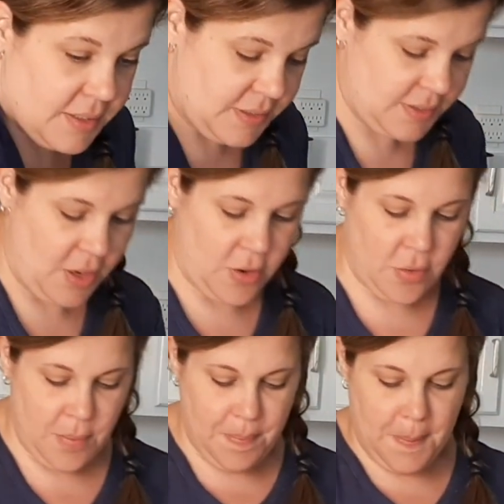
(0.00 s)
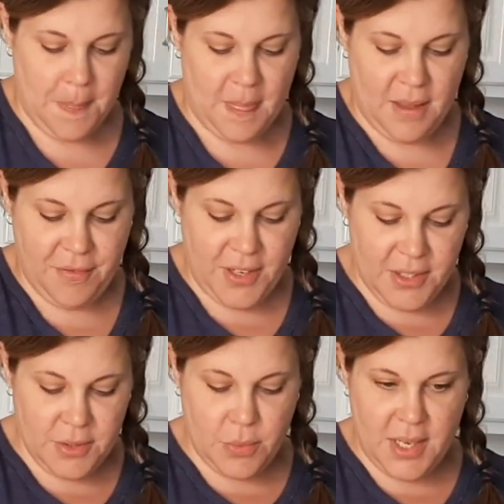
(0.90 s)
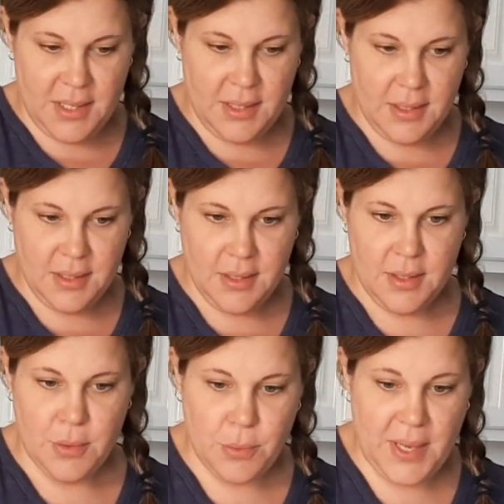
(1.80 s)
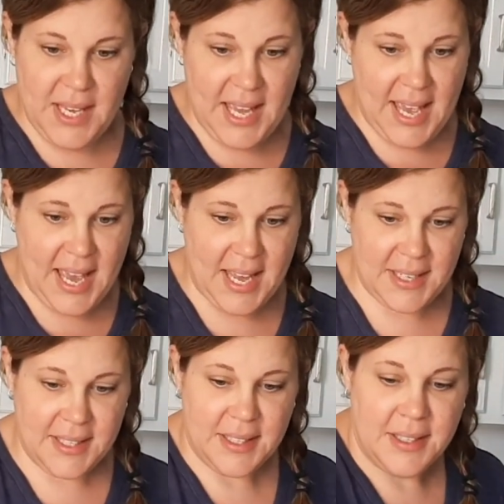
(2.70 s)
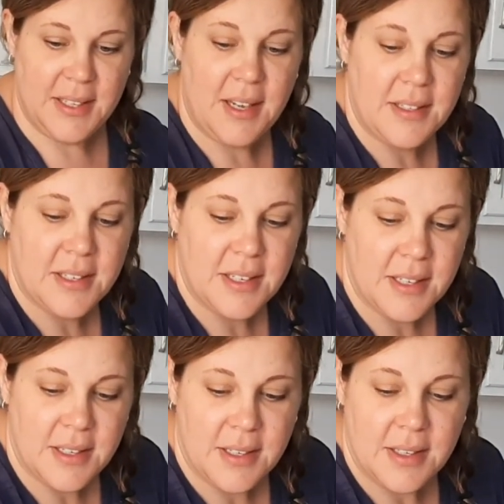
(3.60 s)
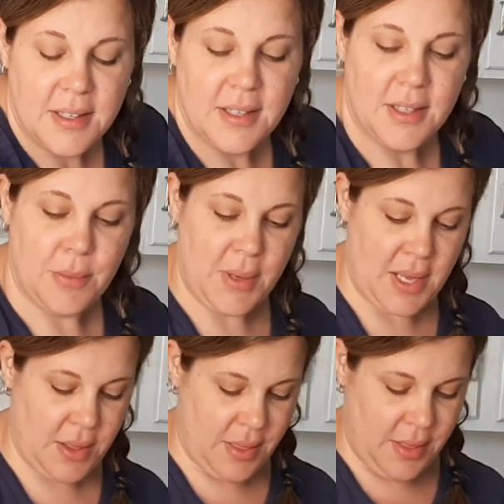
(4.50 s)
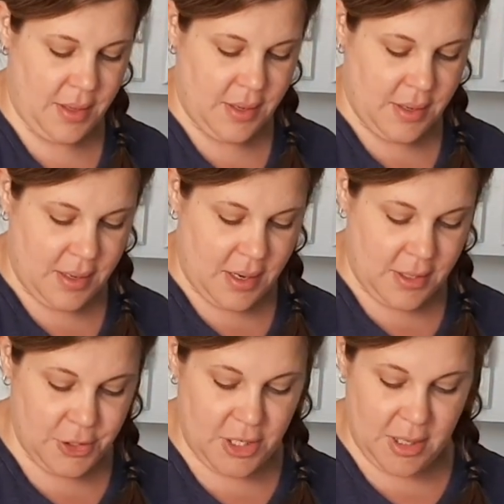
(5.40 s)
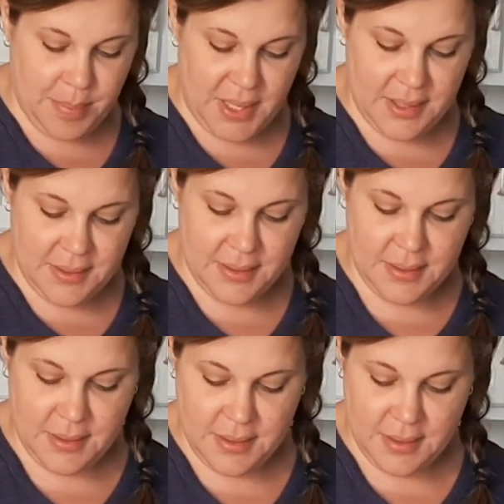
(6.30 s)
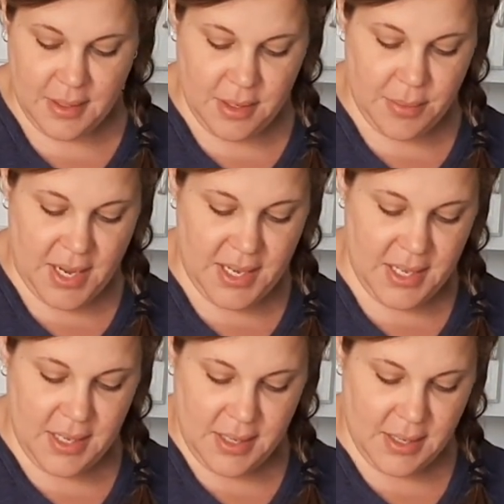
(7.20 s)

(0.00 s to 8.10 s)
So the first one we can color with our Sharpies. All right.